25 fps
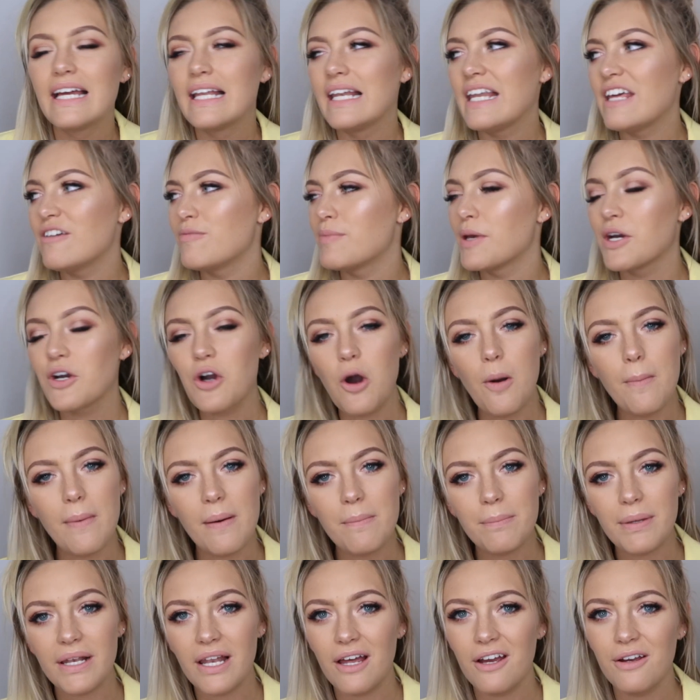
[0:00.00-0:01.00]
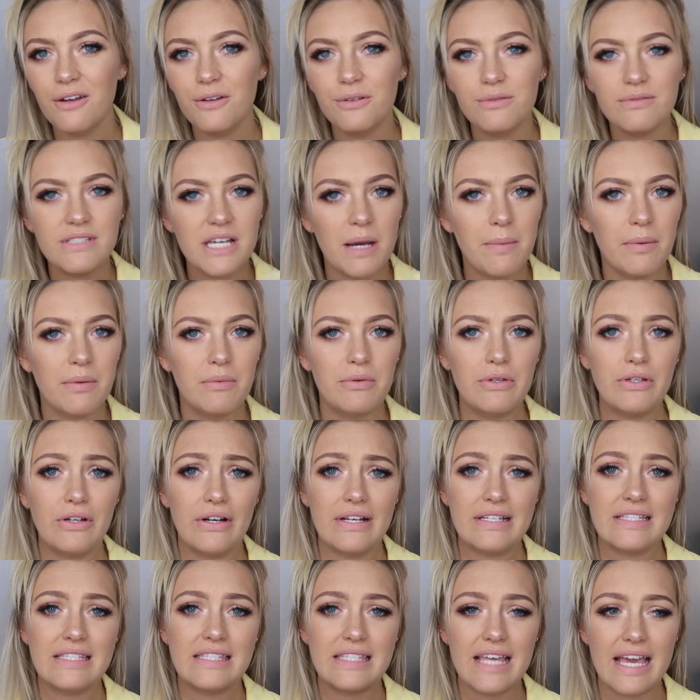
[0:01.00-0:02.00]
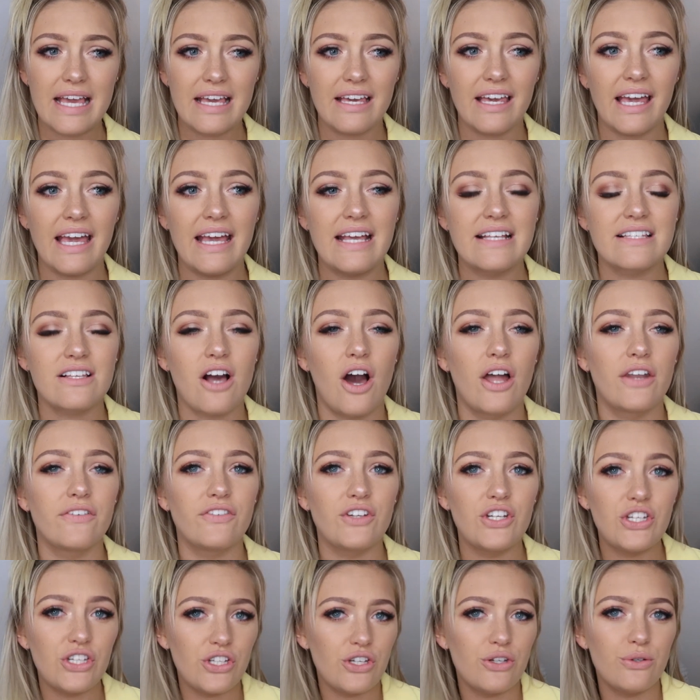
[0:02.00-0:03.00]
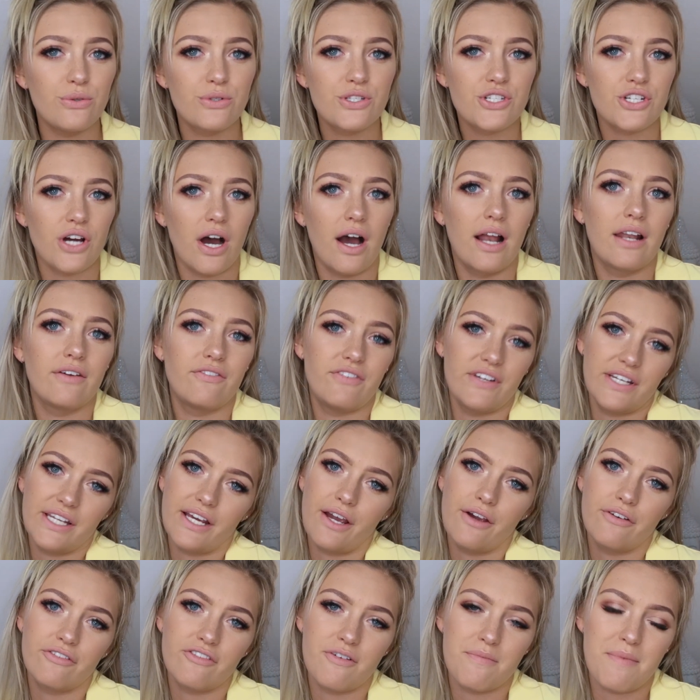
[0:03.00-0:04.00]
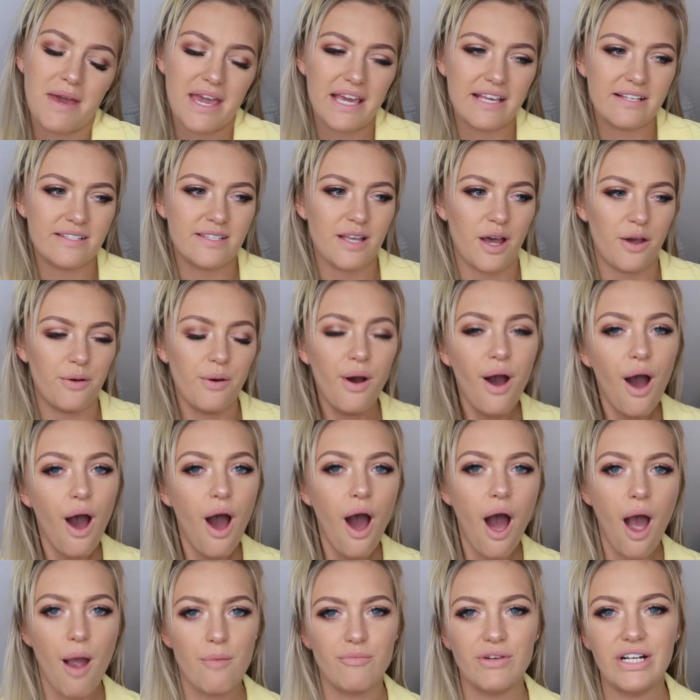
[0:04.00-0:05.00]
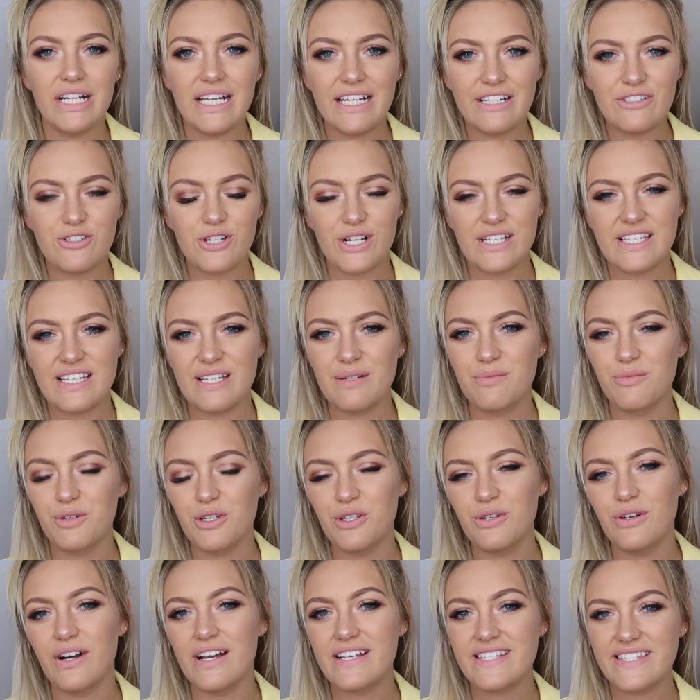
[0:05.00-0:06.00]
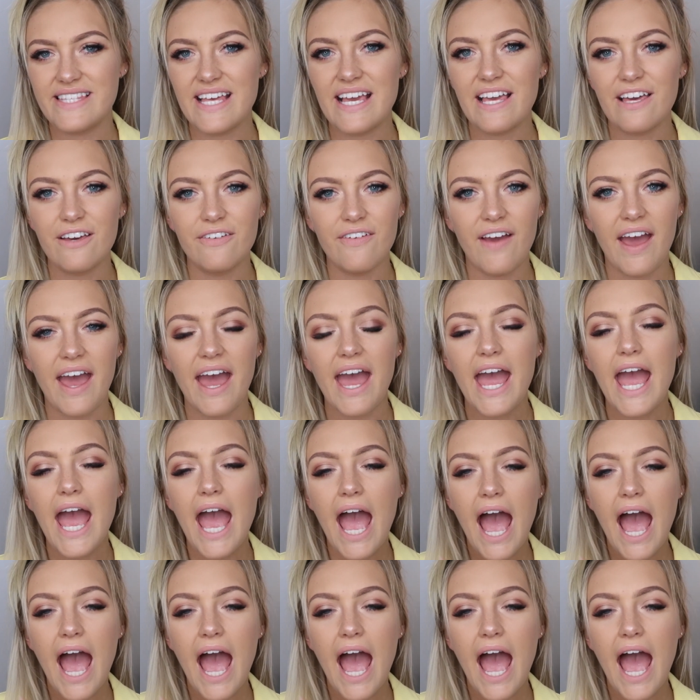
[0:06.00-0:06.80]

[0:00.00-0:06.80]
Leave me a comment below, tell me what you guys think. It is kind of a new style of video for me, so I'm really interested in what you guys think of it.